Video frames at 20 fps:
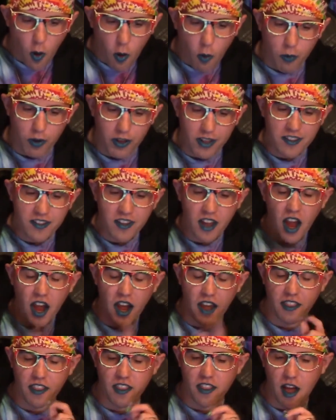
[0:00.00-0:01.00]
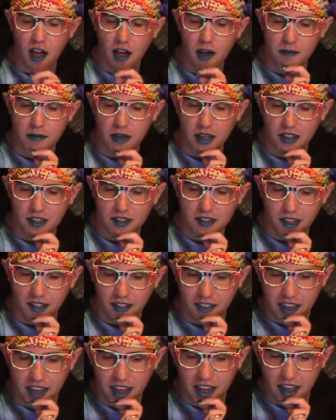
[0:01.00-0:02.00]
What does tie the knot mean,
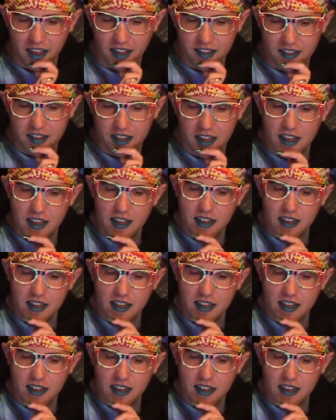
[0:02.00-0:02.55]
Sally asked.